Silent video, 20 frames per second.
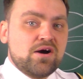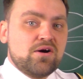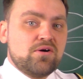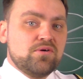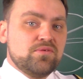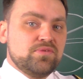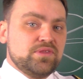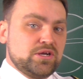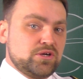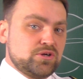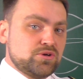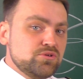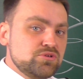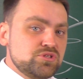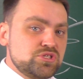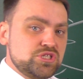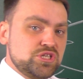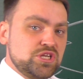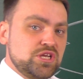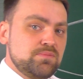On the
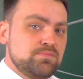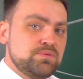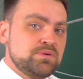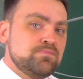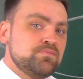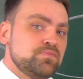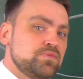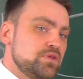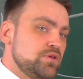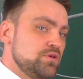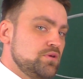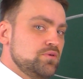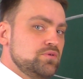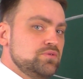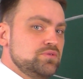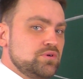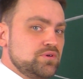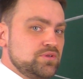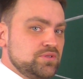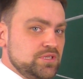cruise ship, you
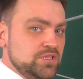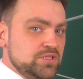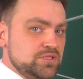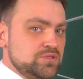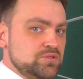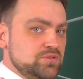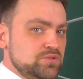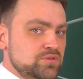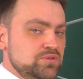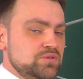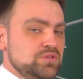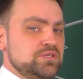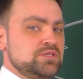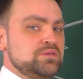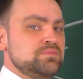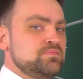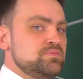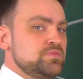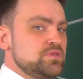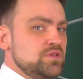don't need to do it.